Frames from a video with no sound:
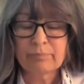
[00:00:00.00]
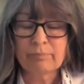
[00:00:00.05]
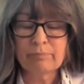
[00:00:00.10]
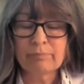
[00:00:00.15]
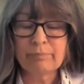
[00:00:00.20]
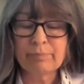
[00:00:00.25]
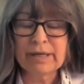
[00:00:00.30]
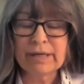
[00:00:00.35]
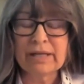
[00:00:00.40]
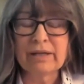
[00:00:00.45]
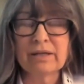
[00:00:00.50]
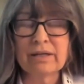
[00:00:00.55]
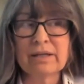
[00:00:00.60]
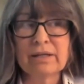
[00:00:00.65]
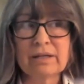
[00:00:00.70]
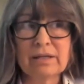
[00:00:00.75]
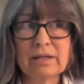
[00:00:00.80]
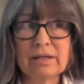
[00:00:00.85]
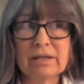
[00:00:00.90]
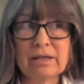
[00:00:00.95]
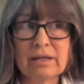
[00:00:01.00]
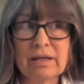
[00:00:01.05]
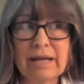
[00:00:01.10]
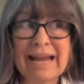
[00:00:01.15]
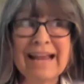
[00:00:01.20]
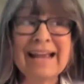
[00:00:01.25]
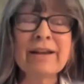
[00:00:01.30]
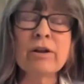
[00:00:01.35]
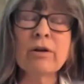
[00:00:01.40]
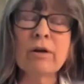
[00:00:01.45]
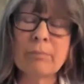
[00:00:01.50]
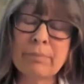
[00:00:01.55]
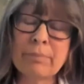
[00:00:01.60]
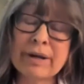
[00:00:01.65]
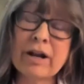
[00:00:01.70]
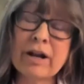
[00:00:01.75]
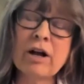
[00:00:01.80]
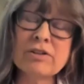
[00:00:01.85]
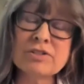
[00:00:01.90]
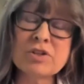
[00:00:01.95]
but
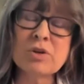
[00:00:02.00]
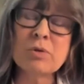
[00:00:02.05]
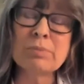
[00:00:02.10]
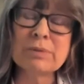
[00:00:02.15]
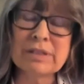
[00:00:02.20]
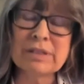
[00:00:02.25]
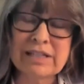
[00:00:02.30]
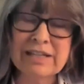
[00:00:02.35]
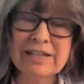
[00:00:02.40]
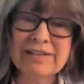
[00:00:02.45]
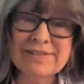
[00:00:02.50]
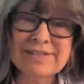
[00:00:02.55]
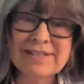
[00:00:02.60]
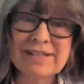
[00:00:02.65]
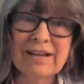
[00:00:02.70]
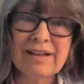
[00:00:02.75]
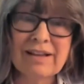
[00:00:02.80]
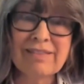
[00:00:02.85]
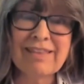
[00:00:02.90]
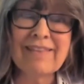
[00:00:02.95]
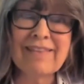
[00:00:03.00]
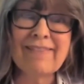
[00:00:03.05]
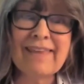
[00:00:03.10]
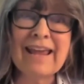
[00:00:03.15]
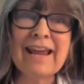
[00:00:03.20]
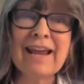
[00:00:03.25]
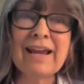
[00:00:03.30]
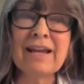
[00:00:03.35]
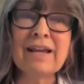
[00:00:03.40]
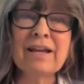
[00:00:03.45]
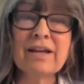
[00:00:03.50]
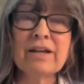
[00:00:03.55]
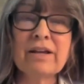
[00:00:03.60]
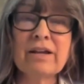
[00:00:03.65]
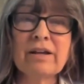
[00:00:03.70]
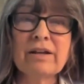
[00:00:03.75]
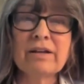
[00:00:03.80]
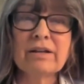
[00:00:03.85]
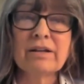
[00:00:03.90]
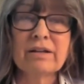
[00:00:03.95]
also believes that they
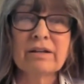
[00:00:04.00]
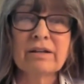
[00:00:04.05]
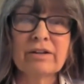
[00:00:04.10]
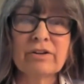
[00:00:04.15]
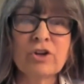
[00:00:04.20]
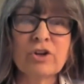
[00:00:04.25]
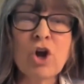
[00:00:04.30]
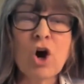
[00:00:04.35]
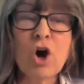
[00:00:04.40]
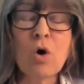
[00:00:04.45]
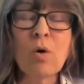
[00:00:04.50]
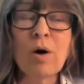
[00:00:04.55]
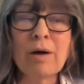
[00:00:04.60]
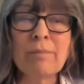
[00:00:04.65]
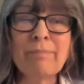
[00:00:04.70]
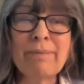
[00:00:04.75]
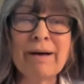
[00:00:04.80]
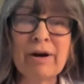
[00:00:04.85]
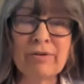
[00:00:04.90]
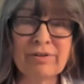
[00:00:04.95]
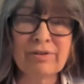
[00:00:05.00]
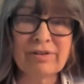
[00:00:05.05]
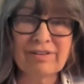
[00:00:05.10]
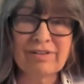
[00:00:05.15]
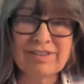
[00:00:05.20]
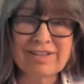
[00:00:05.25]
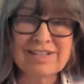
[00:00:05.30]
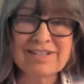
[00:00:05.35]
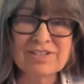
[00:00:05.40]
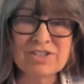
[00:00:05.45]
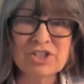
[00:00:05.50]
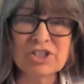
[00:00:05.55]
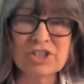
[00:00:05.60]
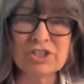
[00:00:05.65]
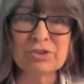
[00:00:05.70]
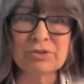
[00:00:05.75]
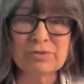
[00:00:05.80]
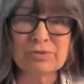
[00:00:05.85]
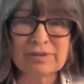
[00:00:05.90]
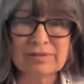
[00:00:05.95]
know about these
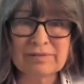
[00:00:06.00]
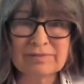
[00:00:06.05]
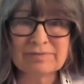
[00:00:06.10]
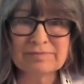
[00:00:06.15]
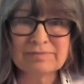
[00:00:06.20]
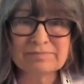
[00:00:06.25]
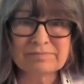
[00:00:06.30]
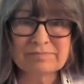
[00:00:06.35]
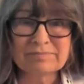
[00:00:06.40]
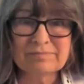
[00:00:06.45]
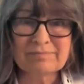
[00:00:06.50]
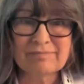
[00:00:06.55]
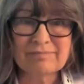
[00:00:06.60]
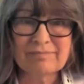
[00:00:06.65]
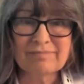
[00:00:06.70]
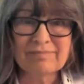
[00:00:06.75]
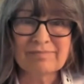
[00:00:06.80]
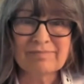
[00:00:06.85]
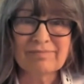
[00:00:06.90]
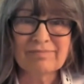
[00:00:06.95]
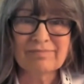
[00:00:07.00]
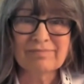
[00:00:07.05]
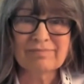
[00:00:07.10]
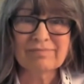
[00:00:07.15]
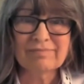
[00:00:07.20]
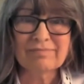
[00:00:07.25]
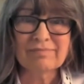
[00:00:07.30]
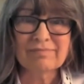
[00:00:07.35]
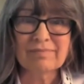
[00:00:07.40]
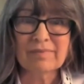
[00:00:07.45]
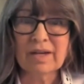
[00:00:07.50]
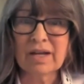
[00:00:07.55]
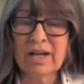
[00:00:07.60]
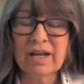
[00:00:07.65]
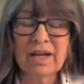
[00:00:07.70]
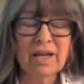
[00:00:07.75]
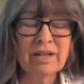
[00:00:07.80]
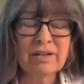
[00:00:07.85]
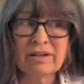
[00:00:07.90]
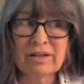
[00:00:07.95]
children.
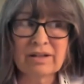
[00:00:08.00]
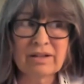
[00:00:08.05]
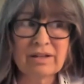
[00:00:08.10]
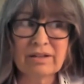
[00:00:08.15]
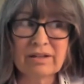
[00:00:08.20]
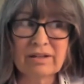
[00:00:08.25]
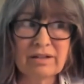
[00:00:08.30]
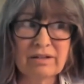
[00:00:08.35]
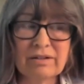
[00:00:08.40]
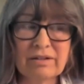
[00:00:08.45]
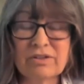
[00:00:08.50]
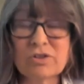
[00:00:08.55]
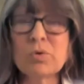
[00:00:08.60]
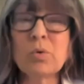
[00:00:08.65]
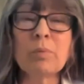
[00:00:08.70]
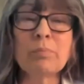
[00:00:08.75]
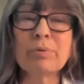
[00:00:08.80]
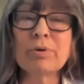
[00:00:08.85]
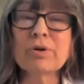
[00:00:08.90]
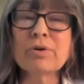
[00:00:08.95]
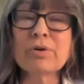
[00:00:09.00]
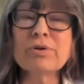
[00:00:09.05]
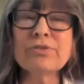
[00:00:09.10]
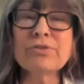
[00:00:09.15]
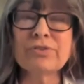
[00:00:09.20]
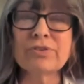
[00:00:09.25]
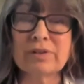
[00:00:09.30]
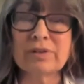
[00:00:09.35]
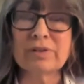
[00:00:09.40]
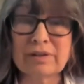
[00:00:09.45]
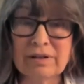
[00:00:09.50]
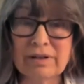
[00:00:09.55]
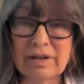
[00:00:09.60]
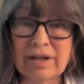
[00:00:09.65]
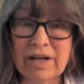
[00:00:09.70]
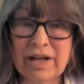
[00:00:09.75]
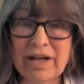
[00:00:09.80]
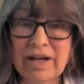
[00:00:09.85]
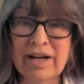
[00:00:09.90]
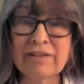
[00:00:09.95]
And to a person,
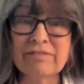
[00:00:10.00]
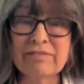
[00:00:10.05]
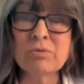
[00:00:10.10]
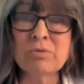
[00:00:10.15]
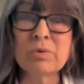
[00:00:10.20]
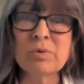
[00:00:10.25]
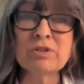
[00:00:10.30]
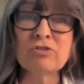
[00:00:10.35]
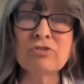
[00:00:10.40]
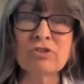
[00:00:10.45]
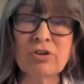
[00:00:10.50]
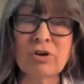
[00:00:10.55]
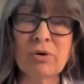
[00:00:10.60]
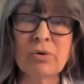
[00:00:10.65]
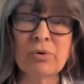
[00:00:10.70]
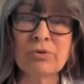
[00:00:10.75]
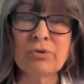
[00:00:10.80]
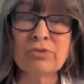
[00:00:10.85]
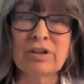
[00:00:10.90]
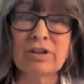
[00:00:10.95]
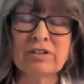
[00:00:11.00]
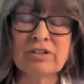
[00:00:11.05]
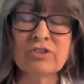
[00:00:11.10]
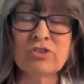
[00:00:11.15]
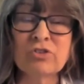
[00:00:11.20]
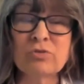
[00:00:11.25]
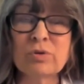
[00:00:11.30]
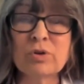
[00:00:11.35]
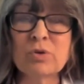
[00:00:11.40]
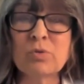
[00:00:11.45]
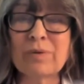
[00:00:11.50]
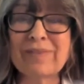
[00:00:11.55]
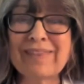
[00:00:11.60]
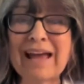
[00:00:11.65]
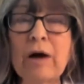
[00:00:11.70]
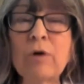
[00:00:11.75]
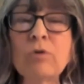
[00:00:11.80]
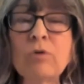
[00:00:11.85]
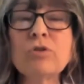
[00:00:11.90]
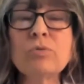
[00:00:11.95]
everyone chose a district
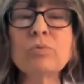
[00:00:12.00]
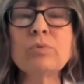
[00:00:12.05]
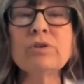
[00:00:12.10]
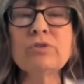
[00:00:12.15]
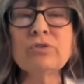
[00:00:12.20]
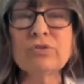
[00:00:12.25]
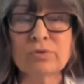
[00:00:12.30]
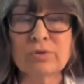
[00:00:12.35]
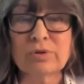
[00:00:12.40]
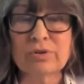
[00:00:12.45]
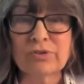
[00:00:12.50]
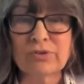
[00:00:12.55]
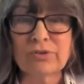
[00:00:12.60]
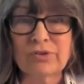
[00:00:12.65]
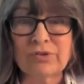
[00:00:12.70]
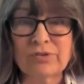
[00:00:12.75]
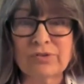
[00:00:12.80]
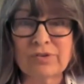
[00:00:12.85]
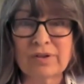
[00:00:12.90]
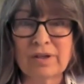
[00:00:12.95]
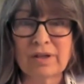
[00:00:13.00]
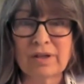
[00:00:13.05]
without the resources,